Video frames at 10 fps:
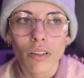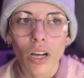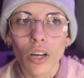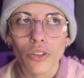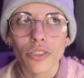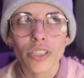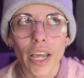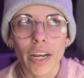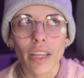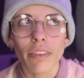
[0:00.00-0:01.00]

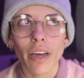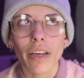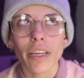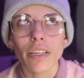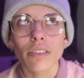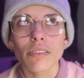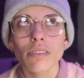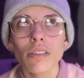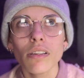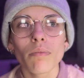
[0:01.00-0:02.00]
understanding that is
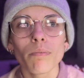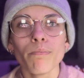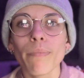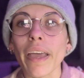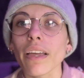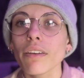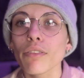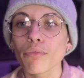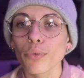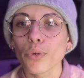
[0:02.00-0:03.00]
made
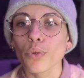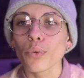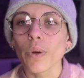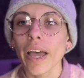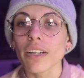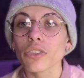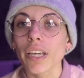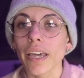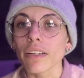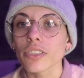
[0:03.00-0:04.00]
through
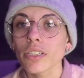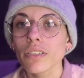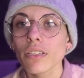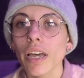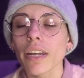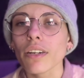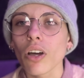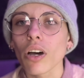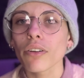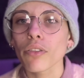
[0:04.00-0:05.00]
education and
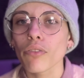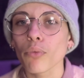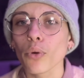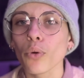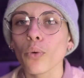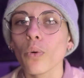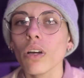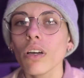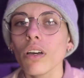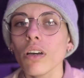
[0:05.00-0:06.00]
not through
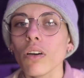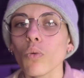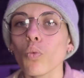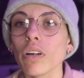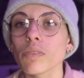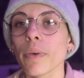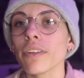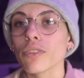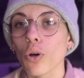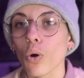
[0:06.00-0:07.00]
what's been
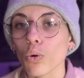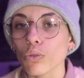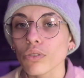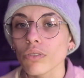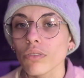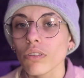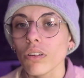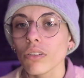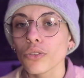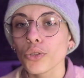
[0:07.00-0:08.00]
told
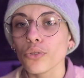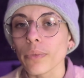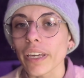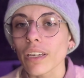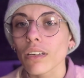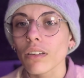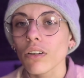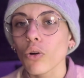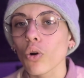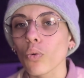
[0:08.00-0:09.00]
to me
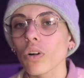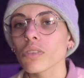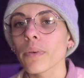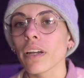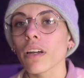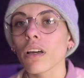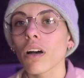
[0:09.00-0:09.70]
or what's been